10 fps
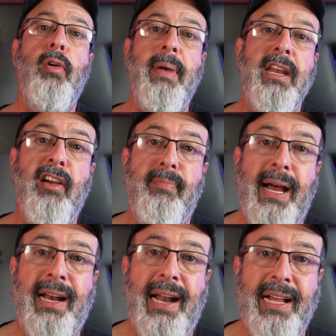many of
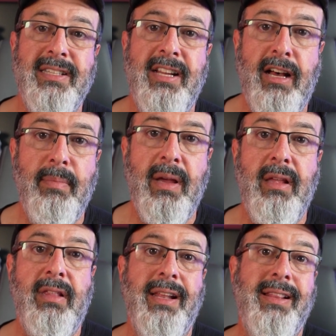my clients tell
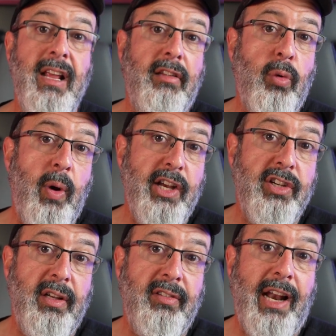me that these
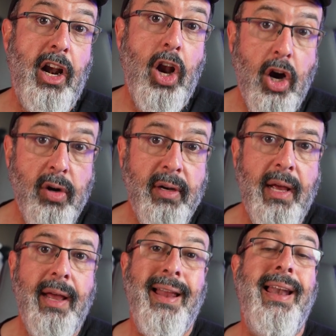questions alone
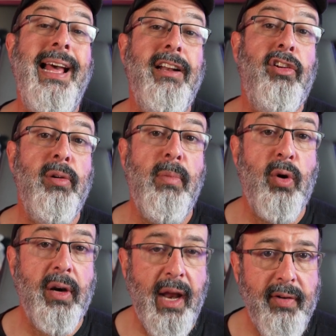led to
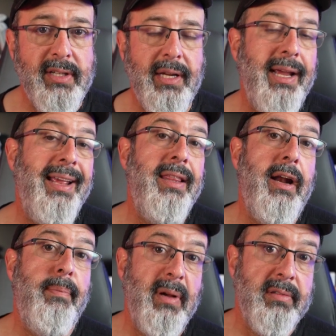more clarity in
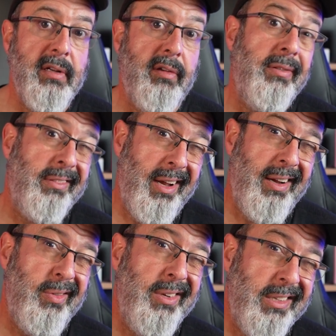their business.
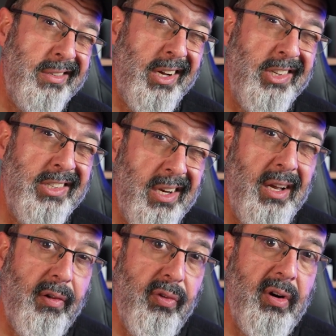So it's not
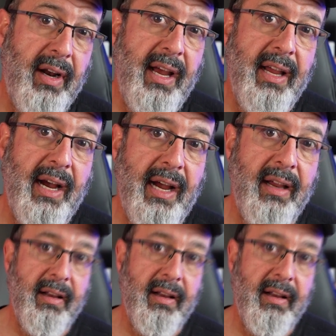just for AI.